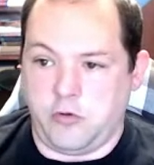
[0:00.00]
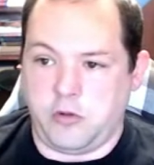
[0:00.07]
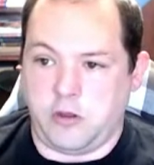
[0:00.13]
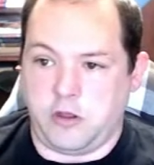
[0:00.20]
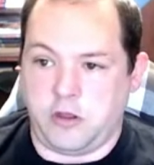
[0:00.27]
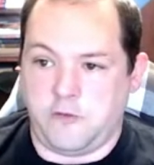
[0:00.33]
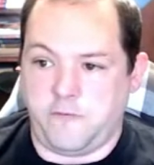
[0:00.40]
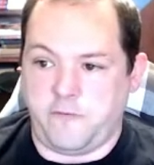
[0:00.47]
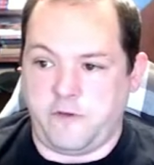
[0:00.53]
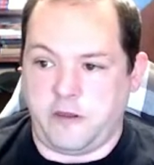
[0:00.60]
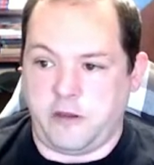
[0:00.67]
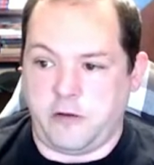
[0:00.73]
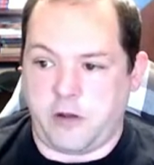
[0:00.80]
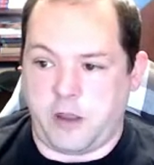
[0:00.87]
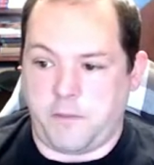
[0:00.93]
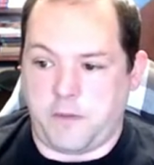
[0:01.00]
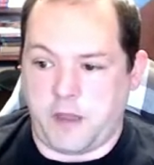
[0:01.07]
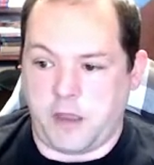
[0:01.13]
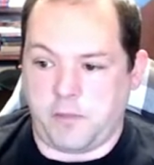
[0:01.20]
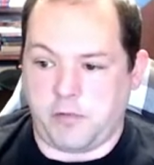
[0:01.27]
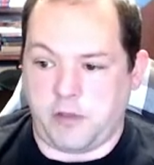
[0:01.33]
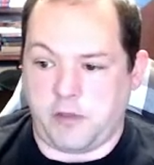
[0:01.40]
can configure a
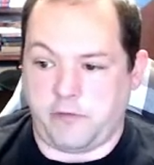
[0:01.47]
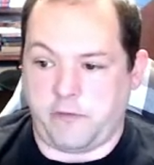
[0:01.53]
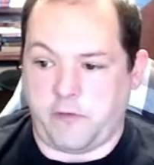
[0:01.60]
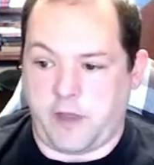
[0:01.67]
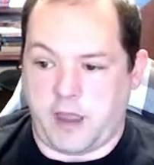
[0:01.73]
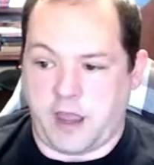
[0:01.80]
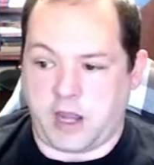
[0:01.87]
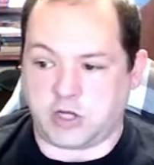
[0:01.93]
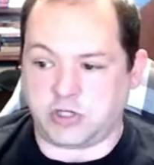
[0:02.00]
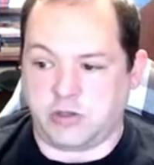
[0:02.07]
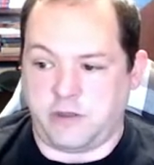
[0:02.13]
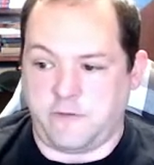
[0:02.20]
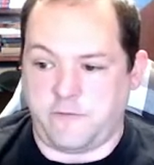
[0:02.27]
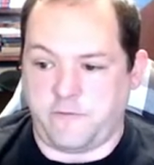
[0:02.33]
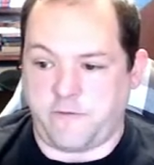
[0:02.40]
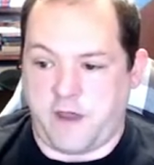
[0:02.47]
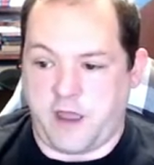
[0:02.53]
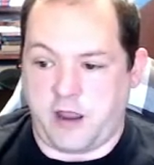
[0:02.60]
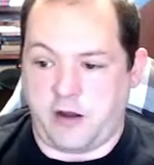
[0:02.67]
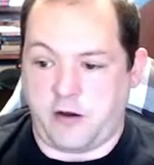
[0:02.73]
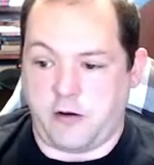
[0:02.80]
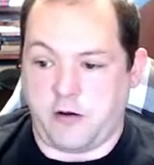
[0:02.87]
pipeline to actually
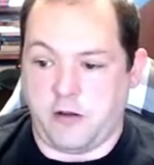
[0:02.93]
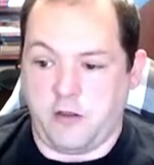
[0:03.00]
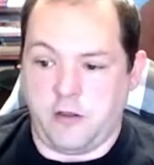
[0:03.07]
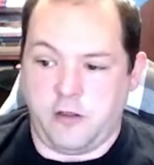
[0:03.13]
fire